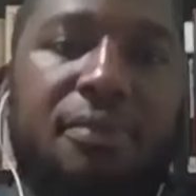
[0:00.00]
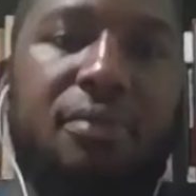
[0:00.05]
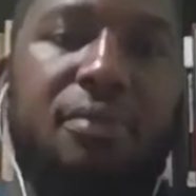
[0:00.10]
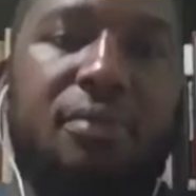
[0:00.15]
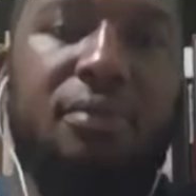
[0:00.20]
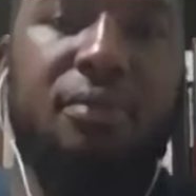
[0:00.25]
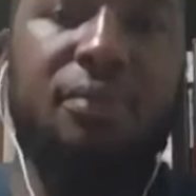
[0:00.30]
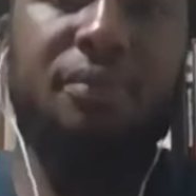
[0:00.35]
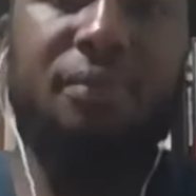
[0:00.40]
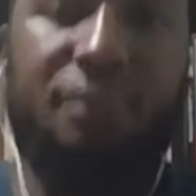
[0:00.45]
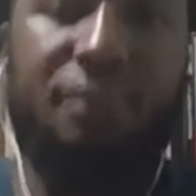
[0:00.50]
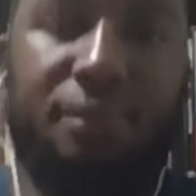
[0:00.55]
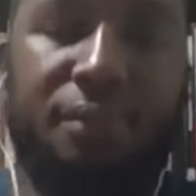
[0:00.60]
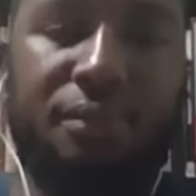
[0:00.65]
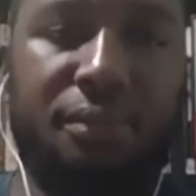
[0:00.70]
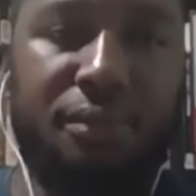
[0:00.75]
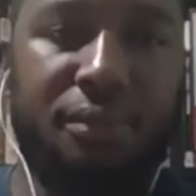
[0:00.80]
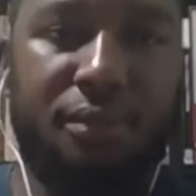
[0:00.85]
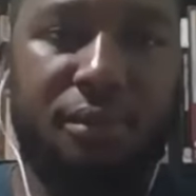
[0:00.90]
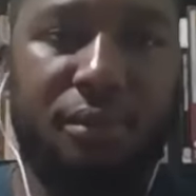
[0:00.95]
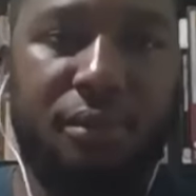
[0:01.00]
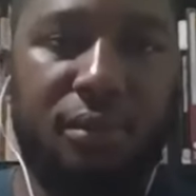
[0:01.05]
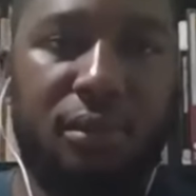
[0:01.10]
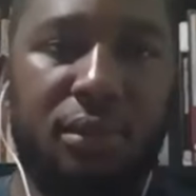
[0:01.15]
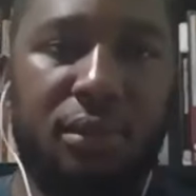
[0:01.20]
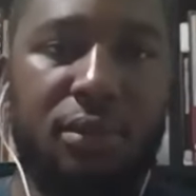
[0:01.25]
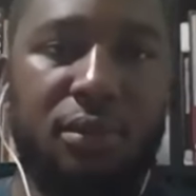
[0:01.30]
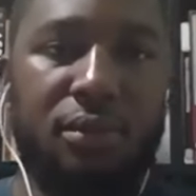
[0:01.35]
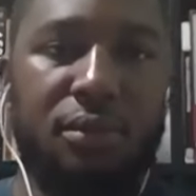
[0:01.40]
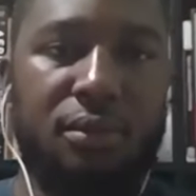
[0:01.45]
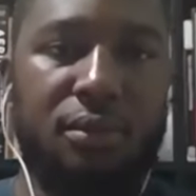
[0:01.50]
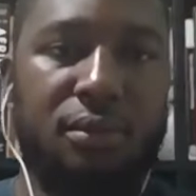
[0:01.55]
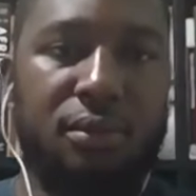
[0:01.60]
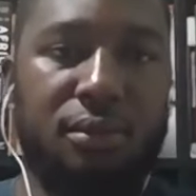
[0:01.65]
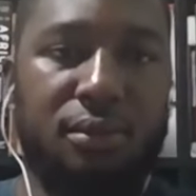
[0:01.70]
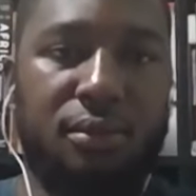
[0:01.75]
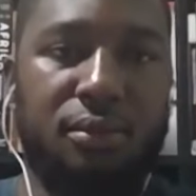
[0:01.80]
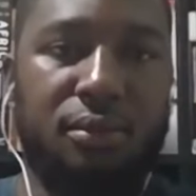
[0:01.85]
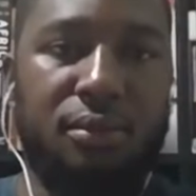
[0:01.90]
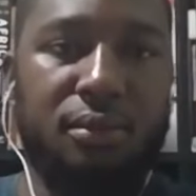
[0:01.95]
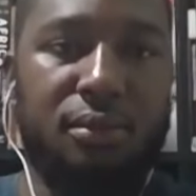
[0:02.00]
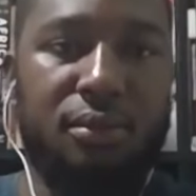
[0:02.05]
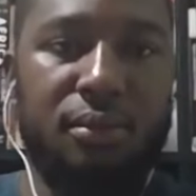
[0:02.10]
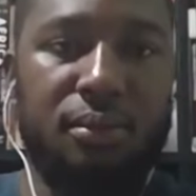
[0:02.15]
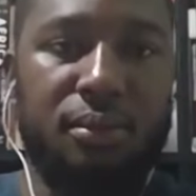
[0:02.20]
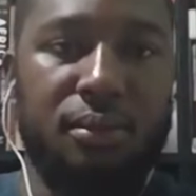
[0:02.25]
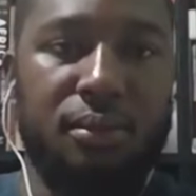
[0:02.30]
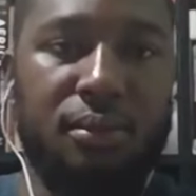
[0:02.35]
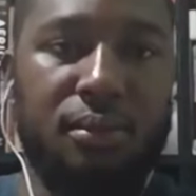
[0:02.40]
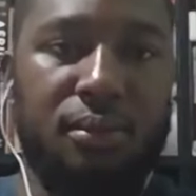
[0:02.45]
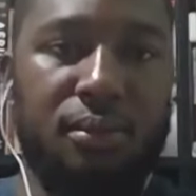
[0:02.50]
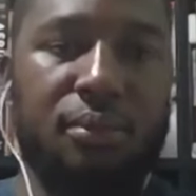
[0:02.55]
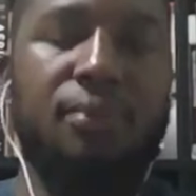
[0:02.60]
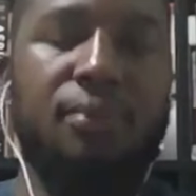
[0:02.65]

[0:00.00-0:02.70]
who is abducted, who is beaten up. And